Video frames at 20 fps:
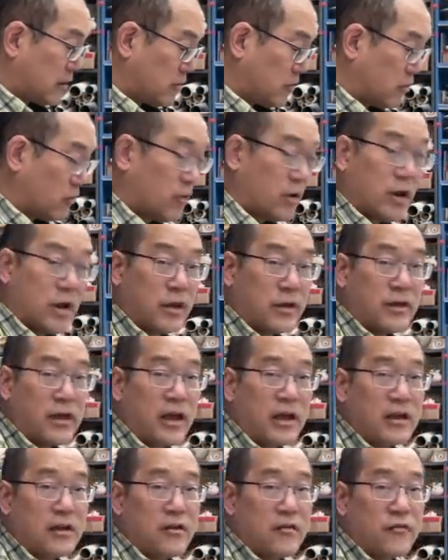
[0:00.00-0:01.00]
So
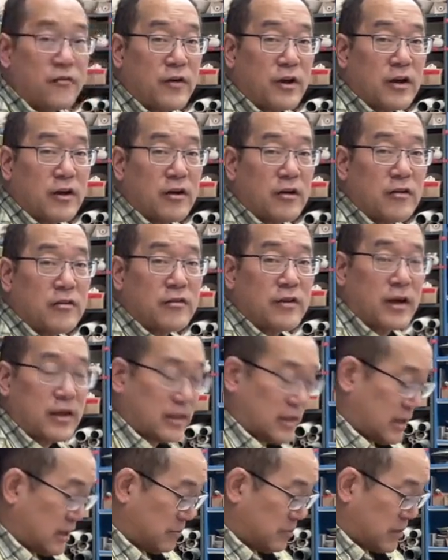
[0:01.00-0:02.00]
take your fingers like
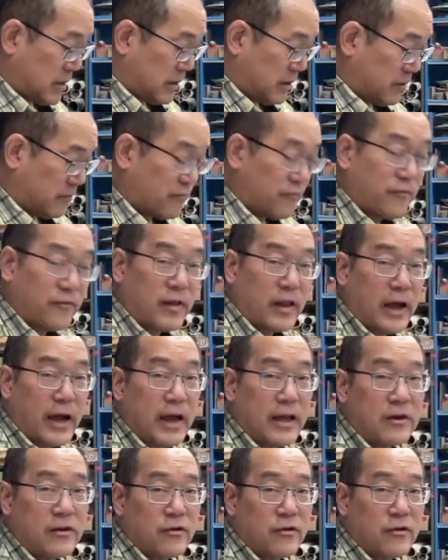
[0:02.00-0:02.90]
that, make them flat.